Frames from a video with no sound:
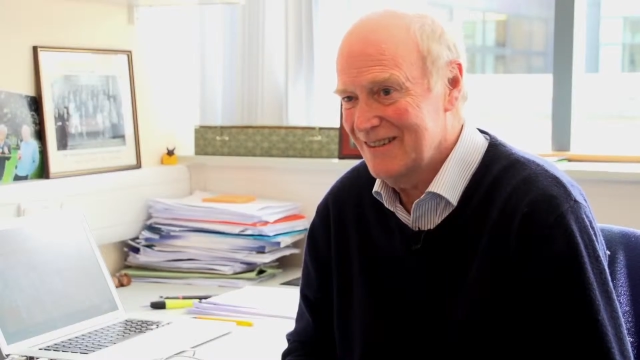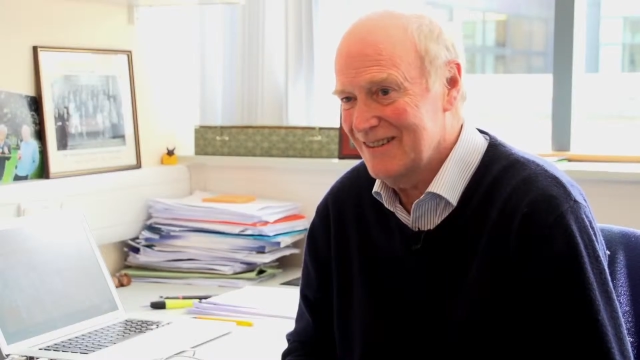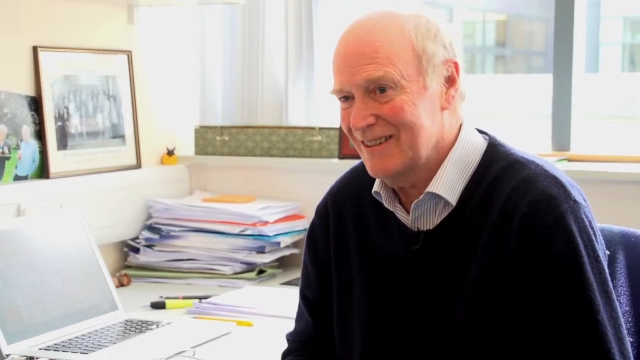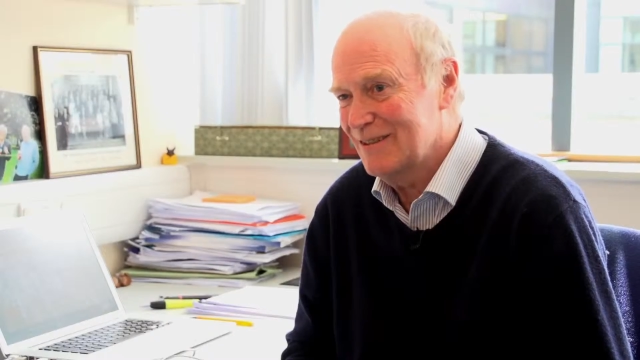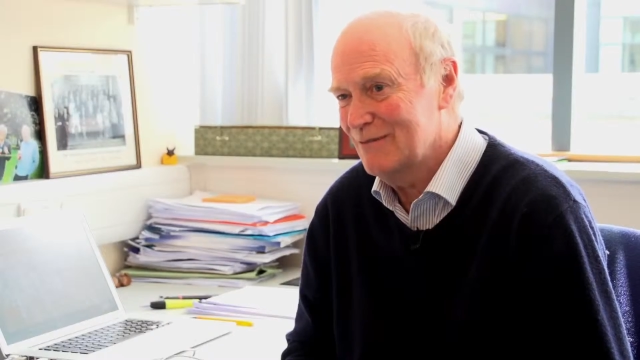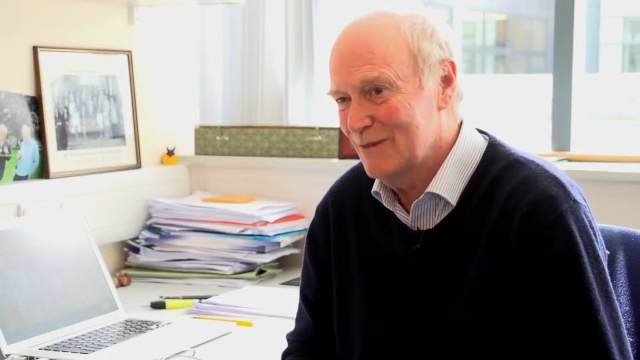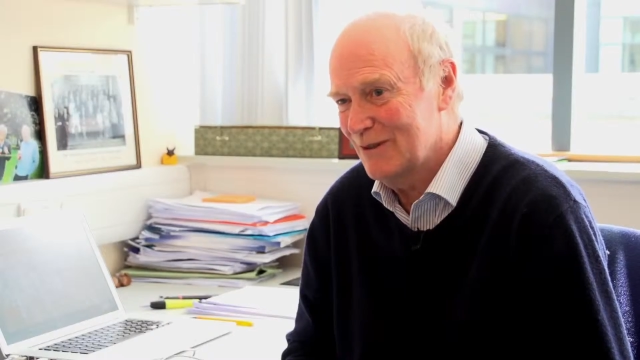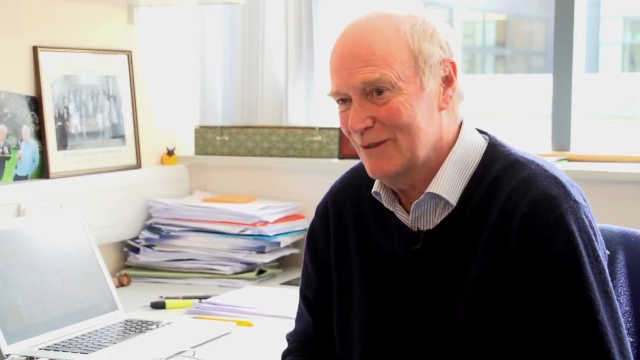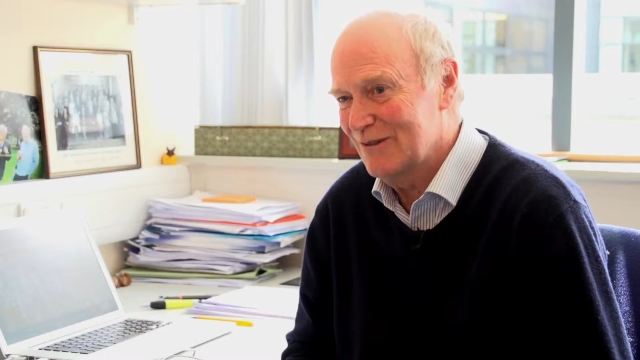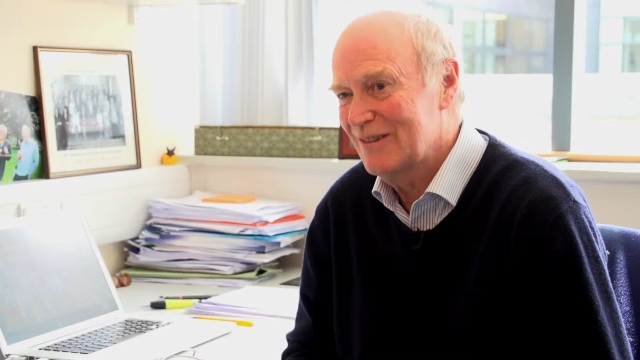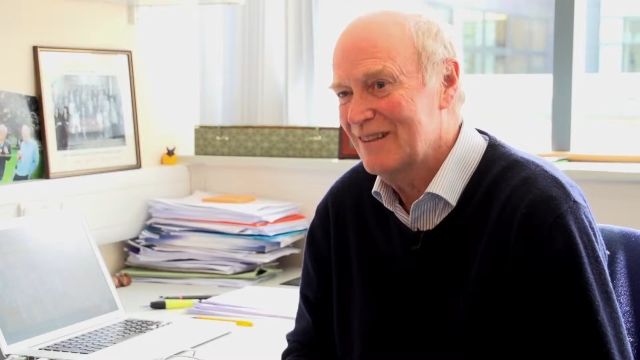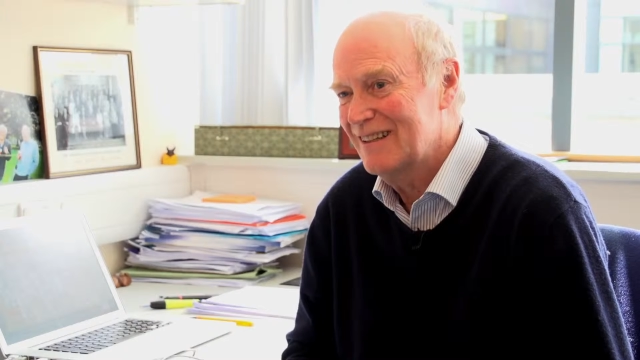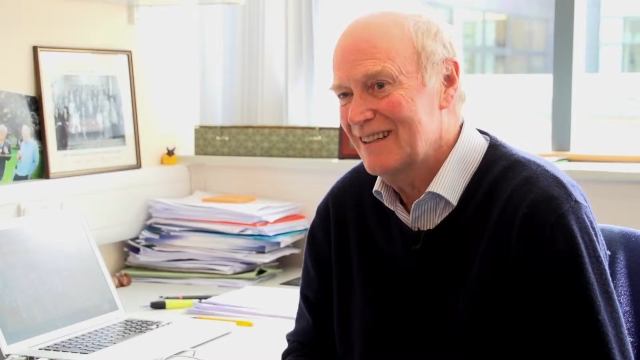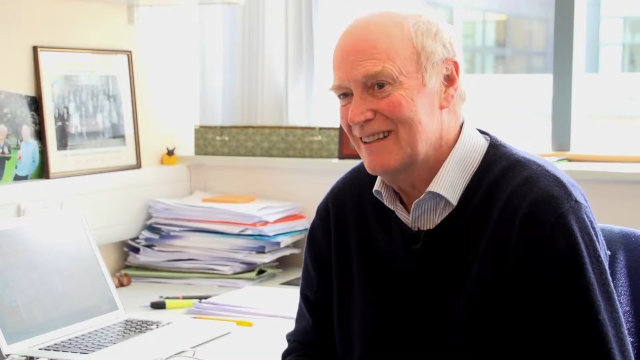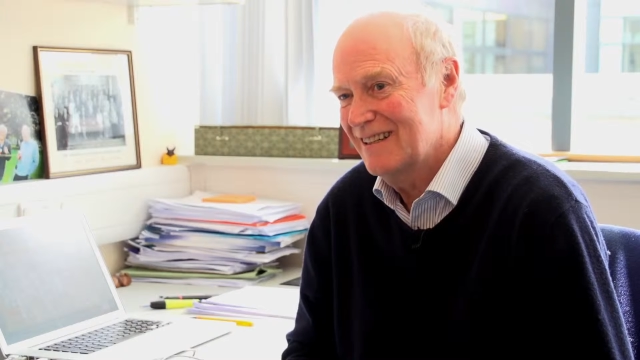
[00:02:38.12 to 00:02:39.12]
So I think the model
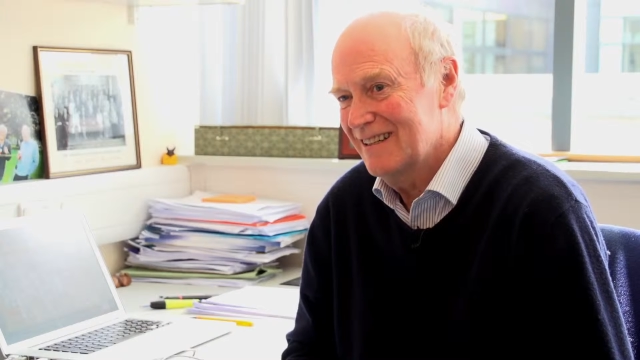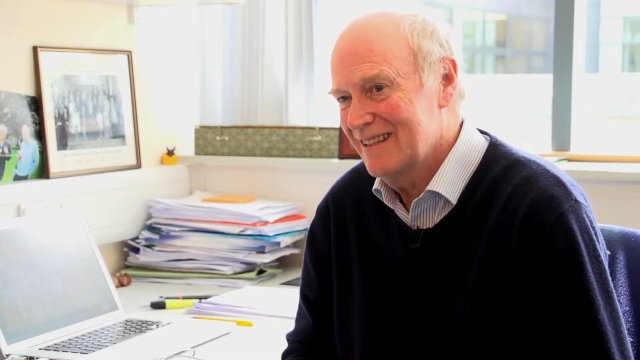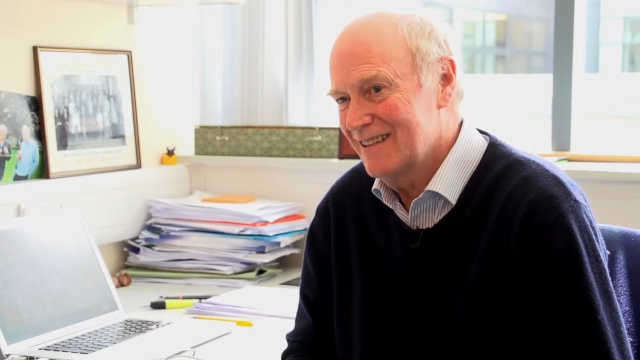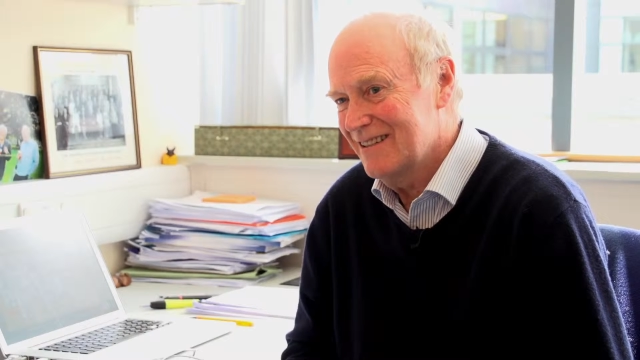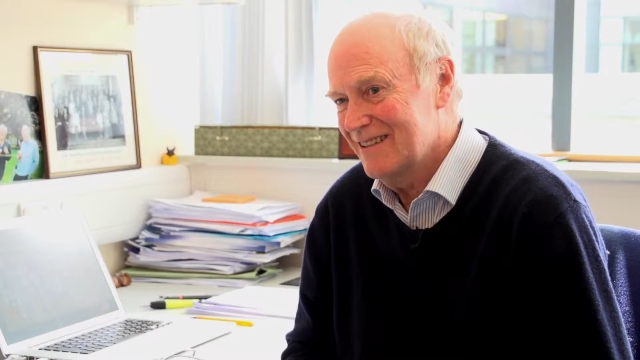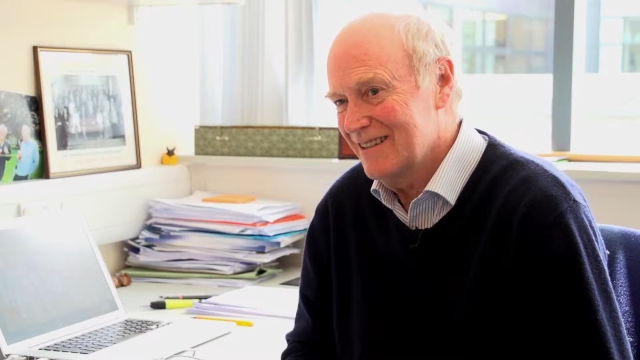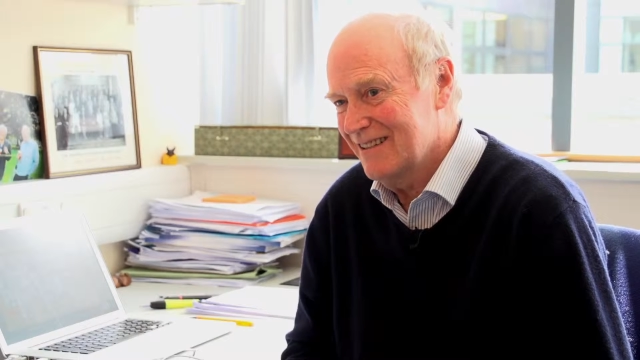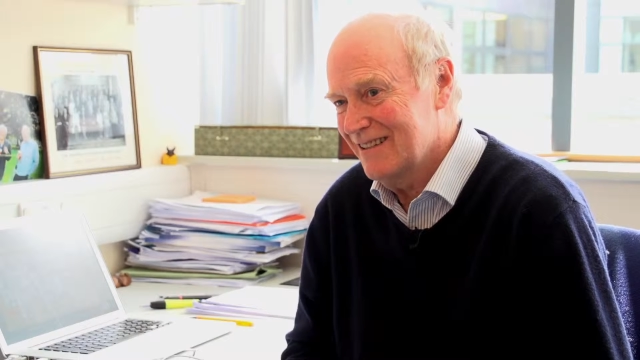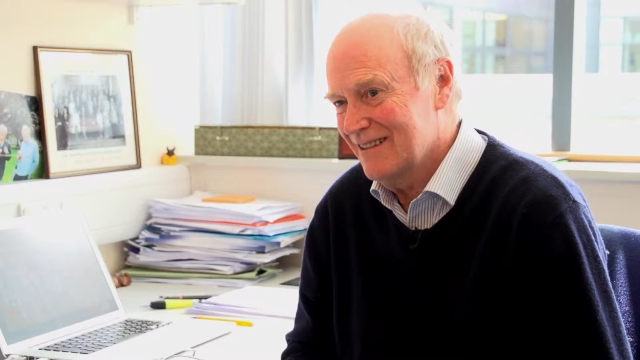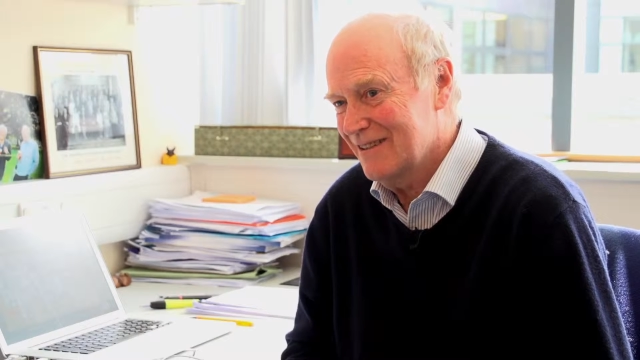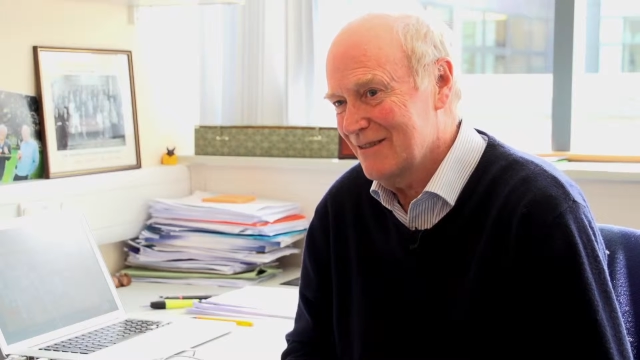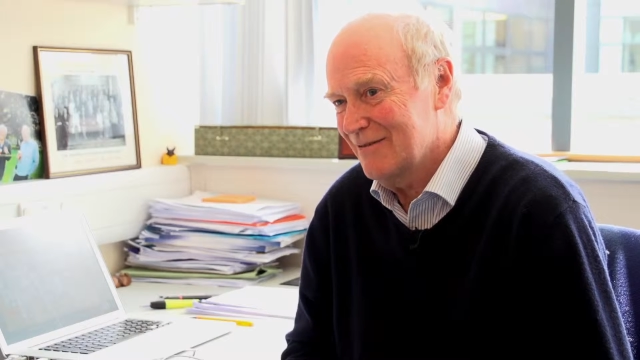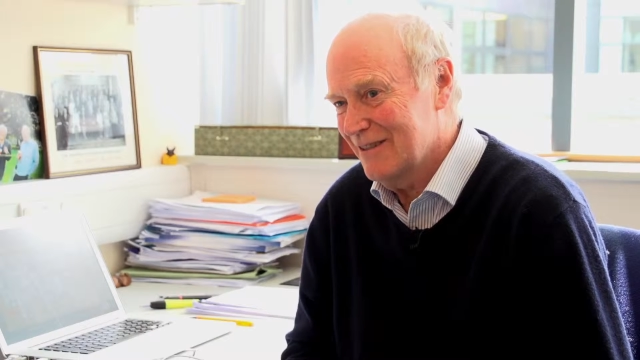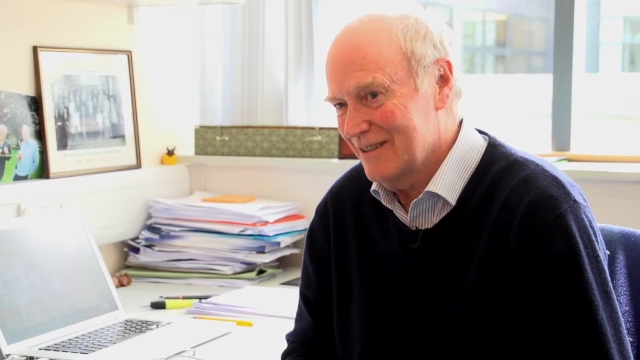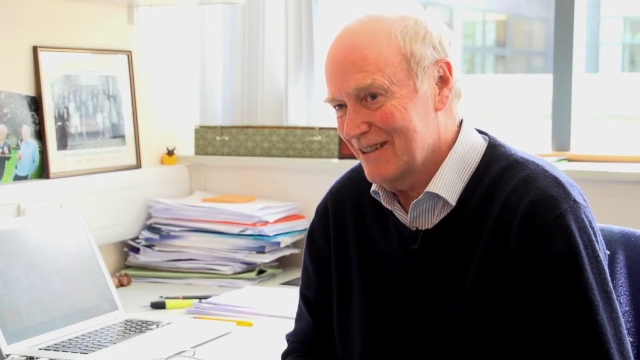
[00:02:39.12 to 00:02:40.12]
is seen as
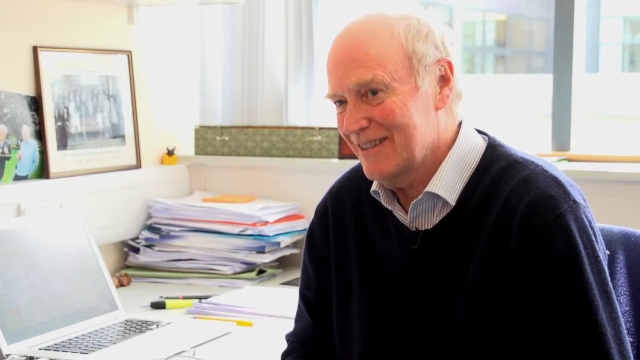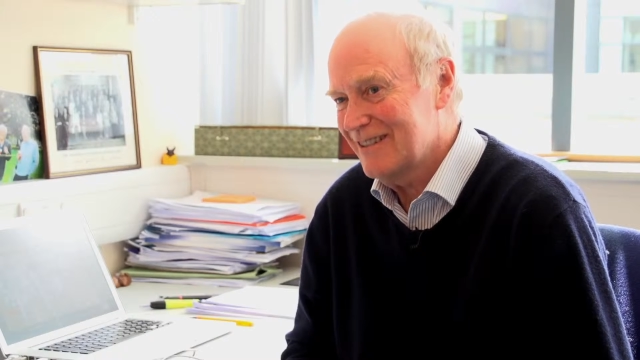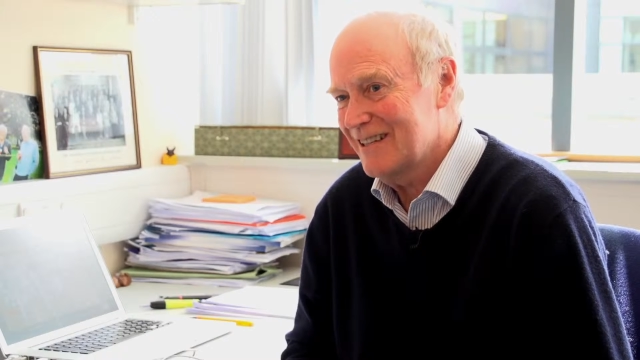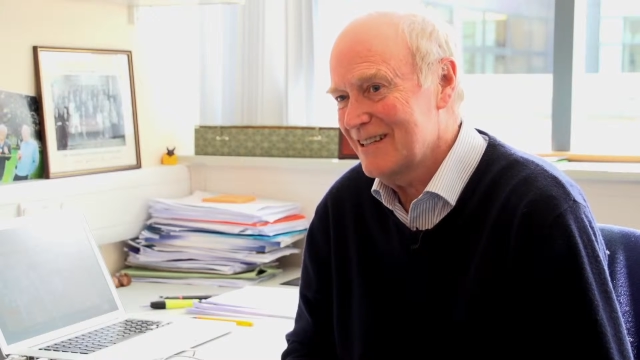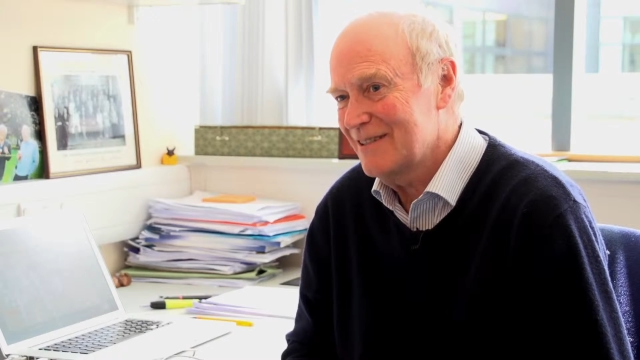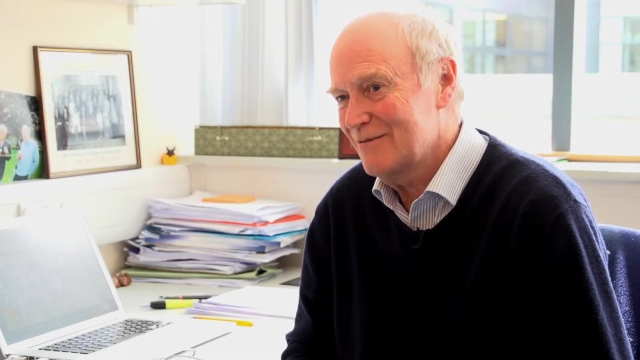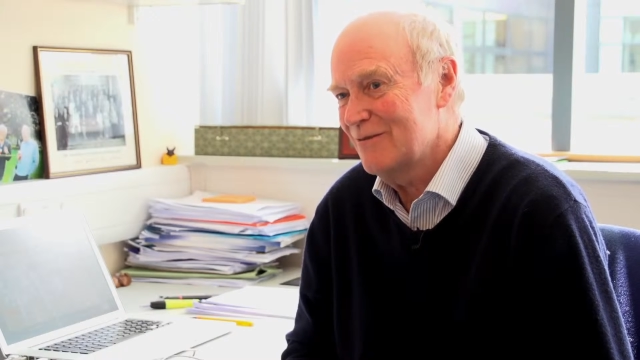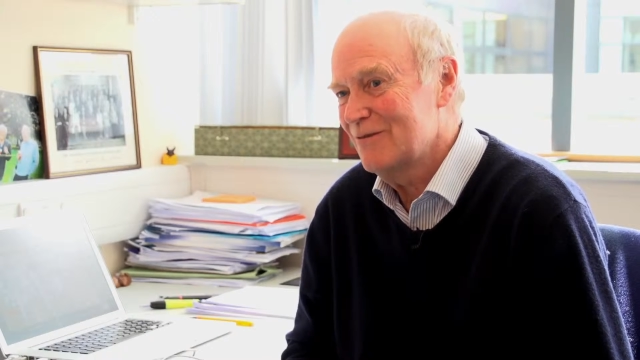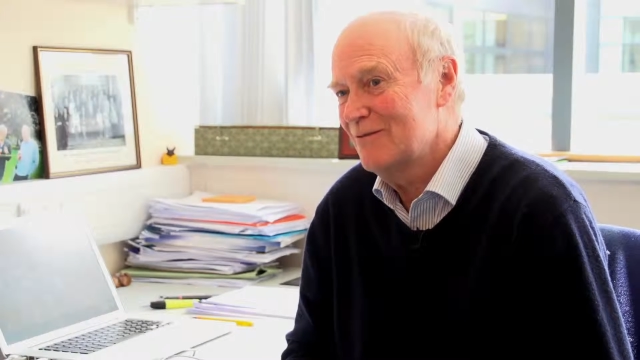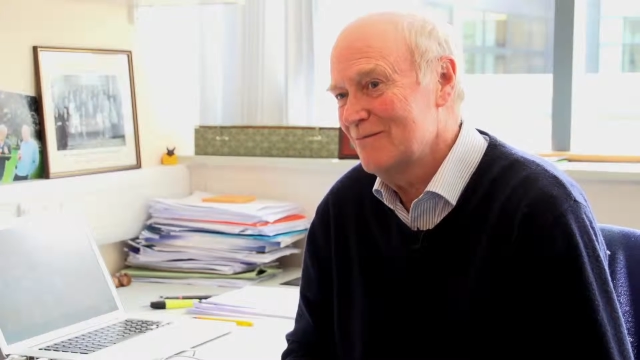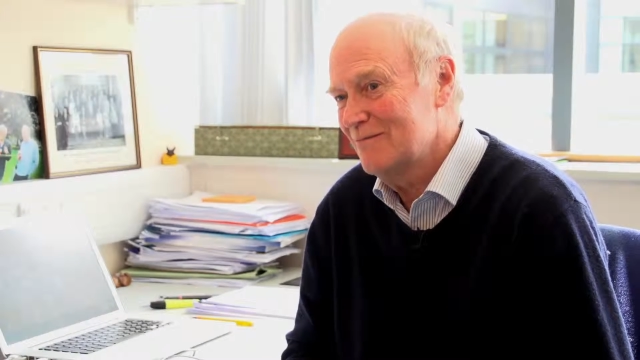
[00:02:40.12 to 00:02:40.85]
quite successful.